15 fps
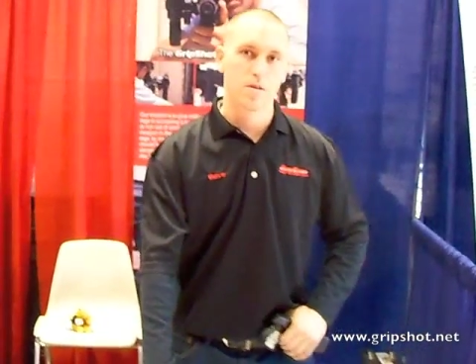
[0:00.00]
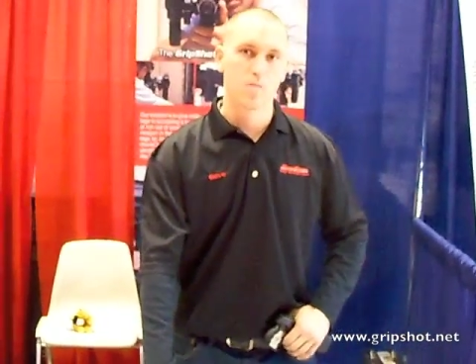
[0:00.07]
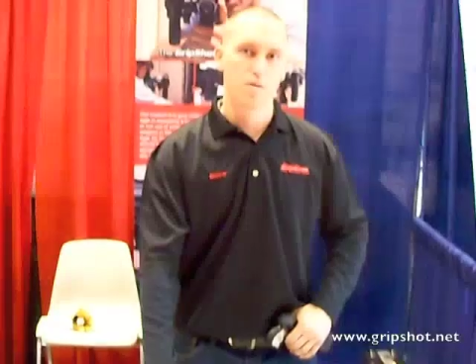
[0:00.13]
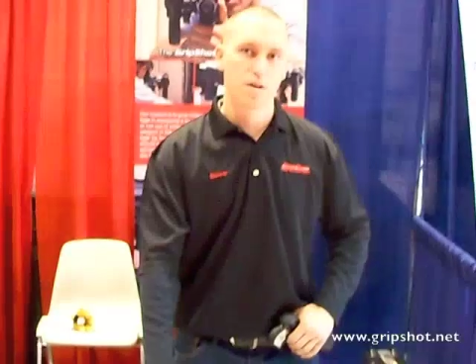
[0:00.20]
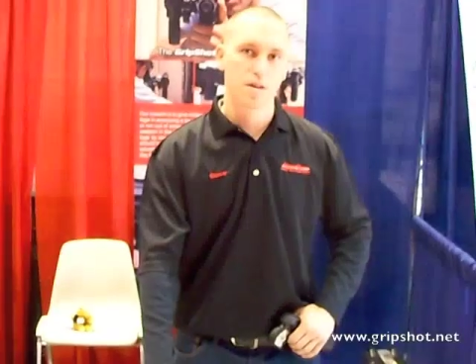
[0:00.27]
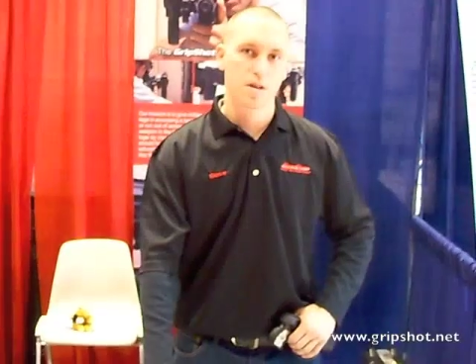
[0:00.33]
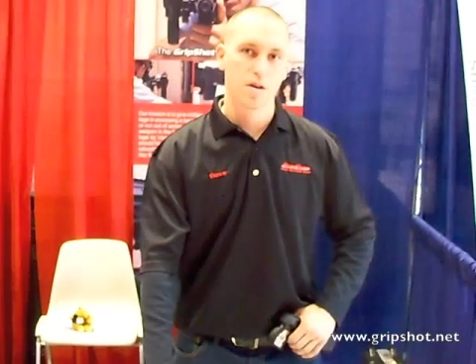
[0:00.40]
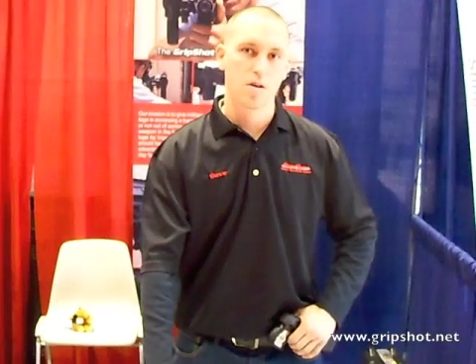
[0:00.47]
and
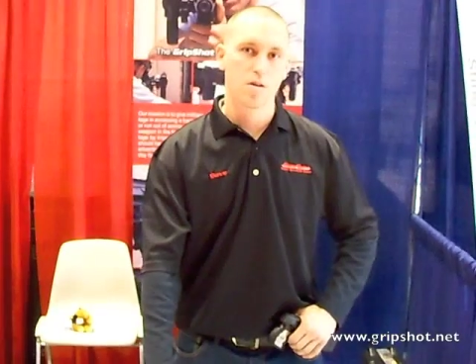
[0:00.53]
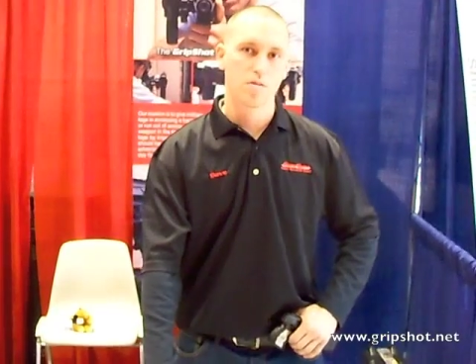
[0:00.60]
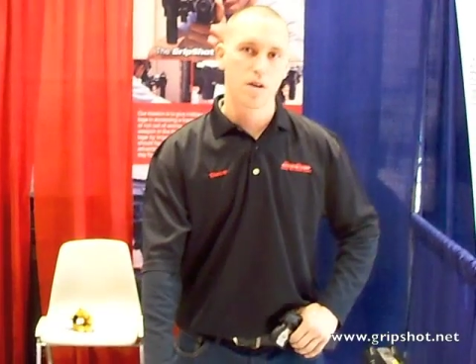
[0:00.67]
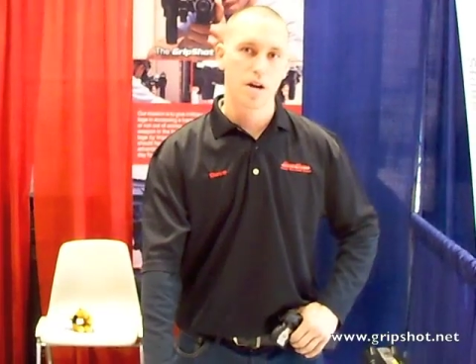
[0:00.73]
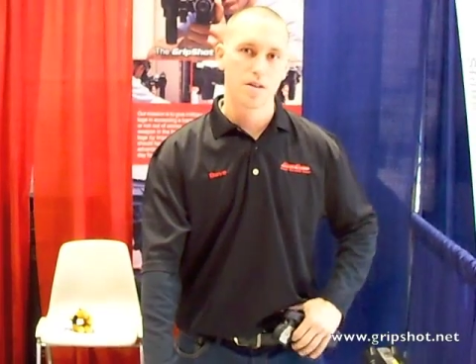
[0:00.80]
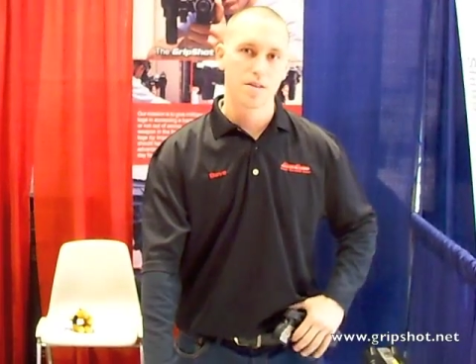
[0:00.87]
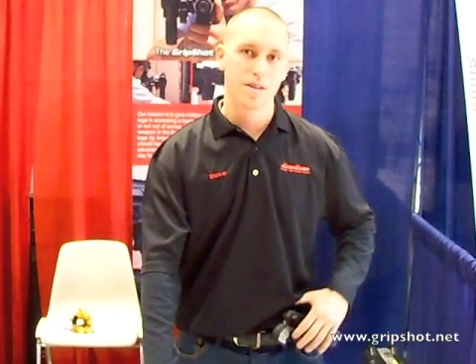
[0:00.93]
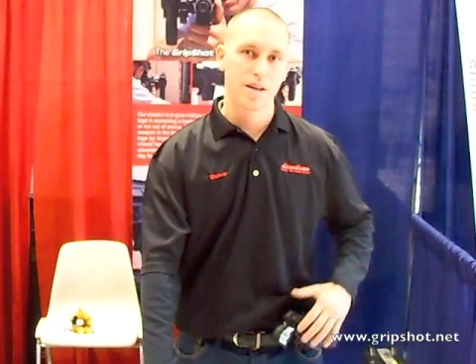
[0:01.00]
we're going to go over
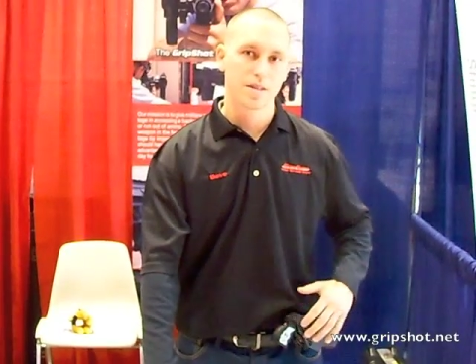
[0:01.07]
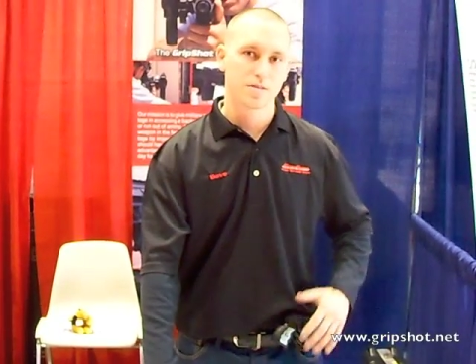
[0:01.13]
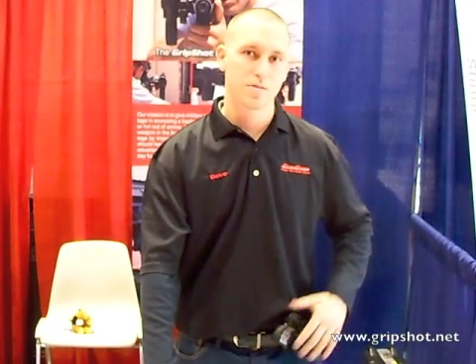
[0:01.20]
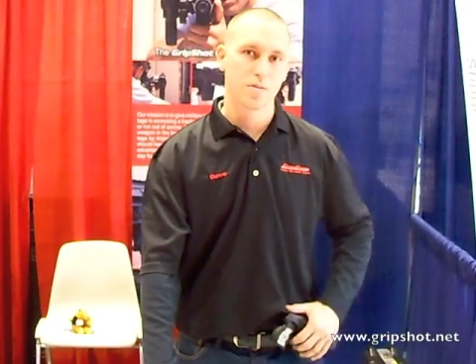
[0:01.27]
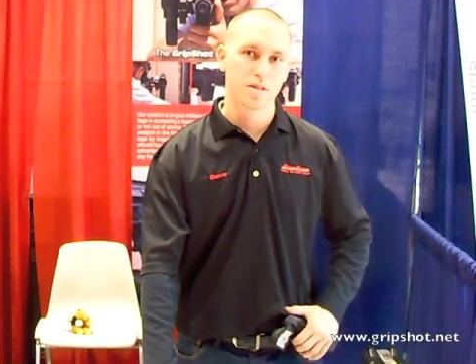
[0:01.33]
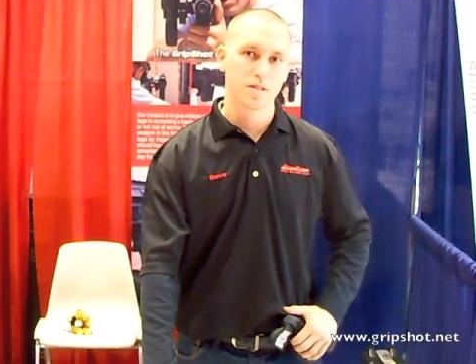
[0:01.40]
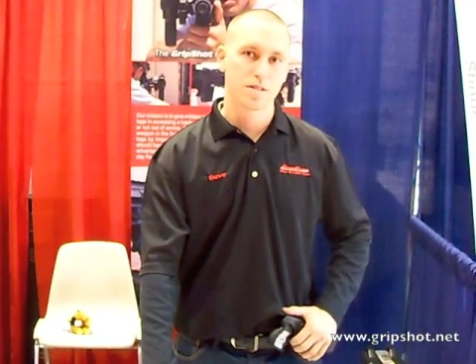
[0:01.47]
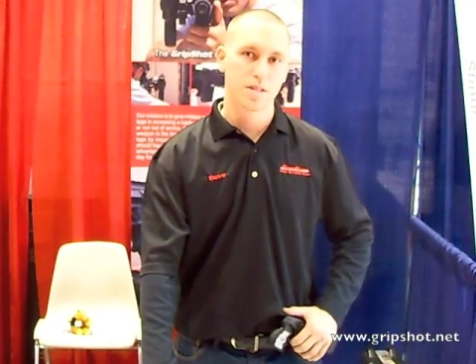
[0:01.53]
how the
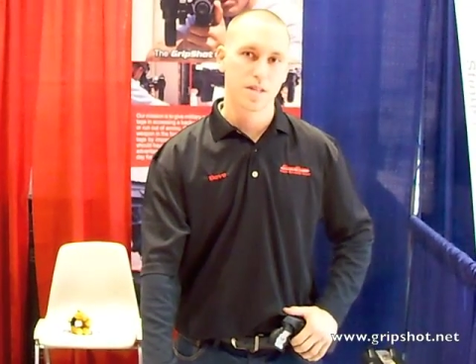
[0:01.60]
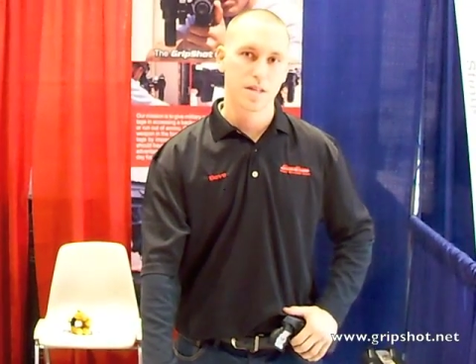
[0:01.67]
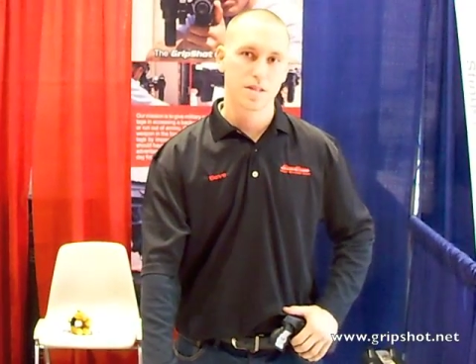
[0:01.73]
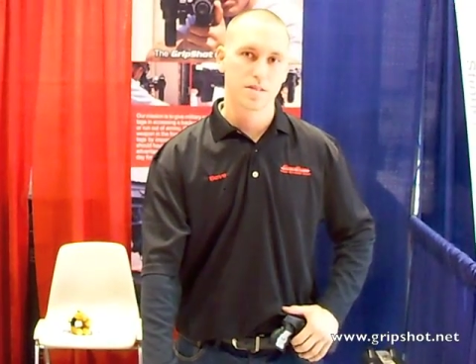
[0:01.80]
X26